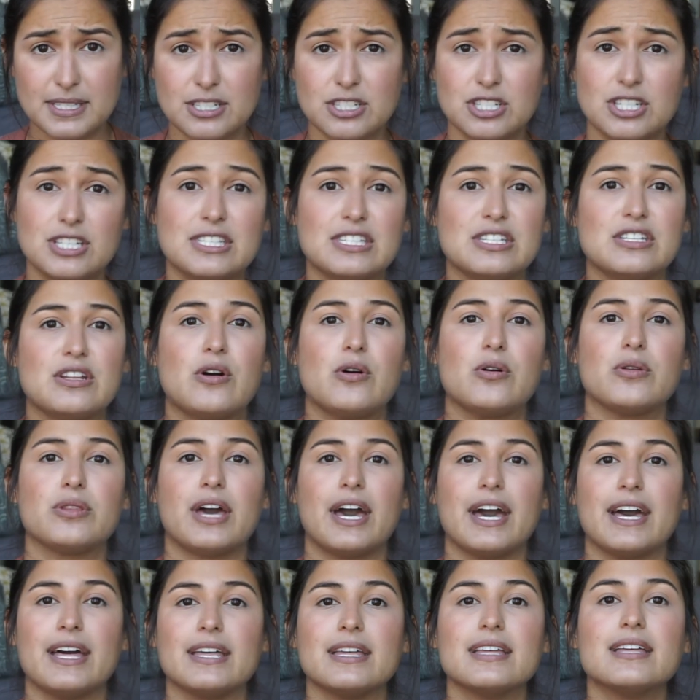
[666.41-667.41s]
Just know
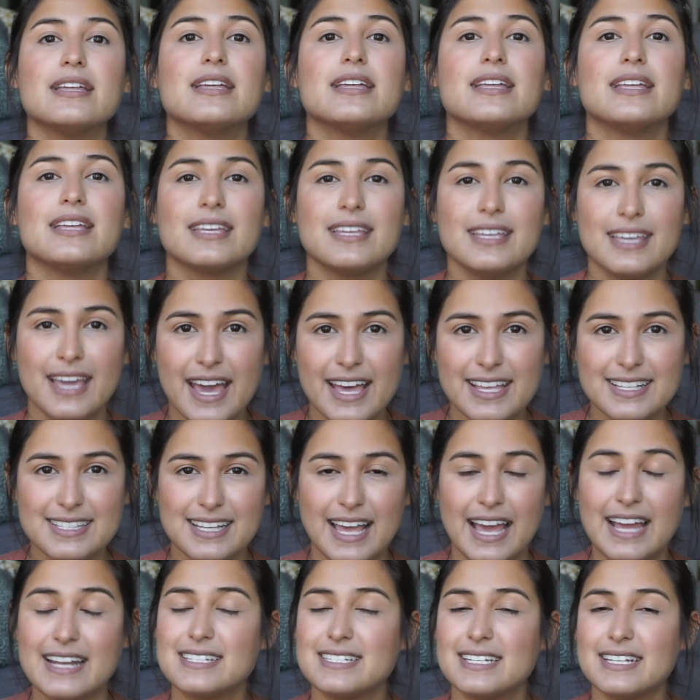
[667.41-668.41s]
that yes,
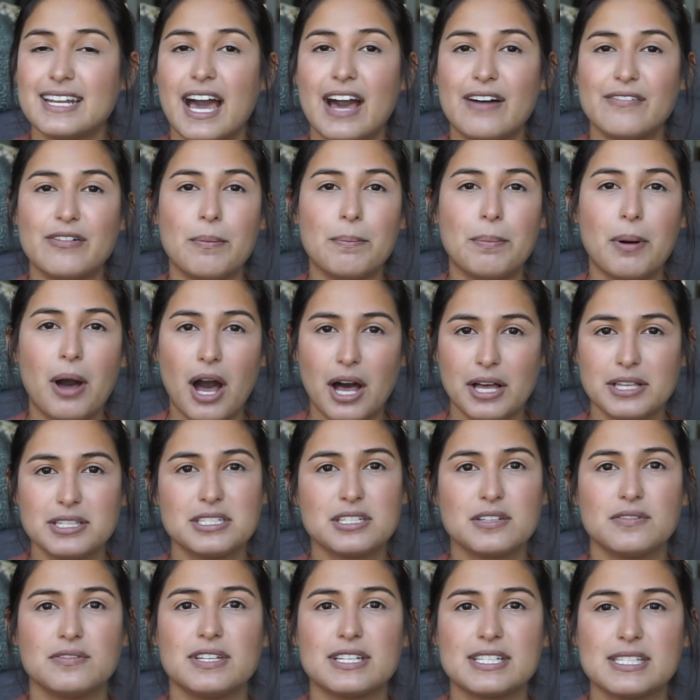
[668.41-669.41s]
I did have a
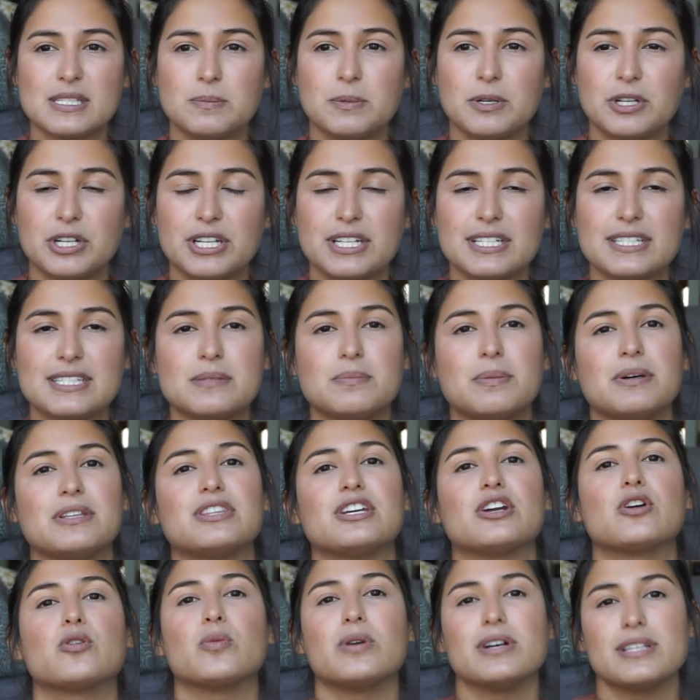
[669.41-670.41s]
positive experience, but
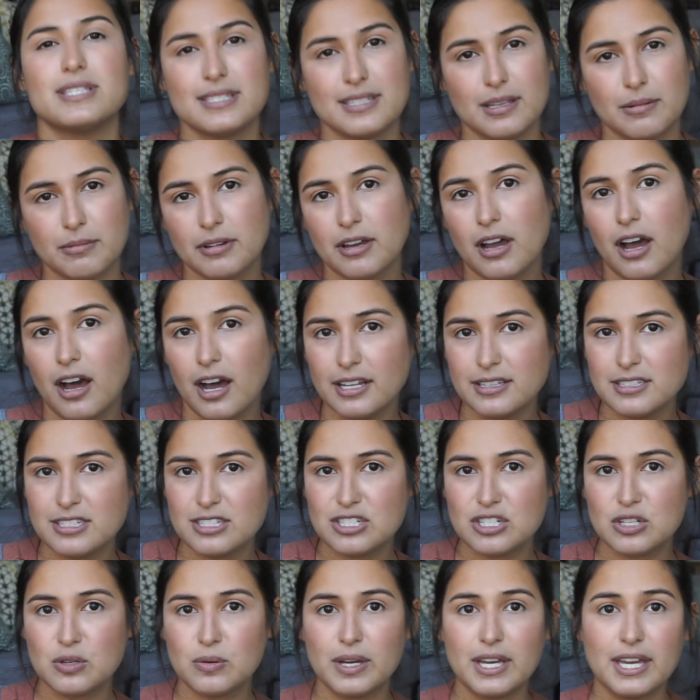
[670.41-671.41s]
there was some cons
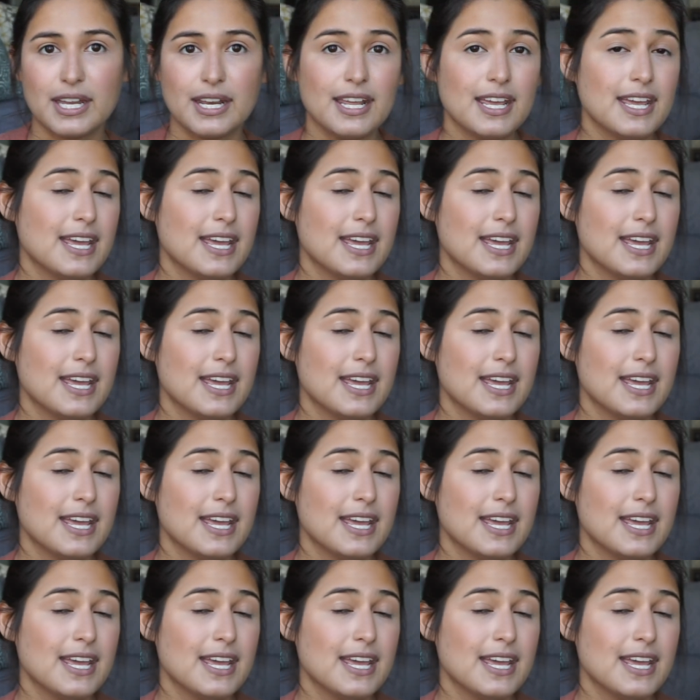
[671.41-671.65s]
to it.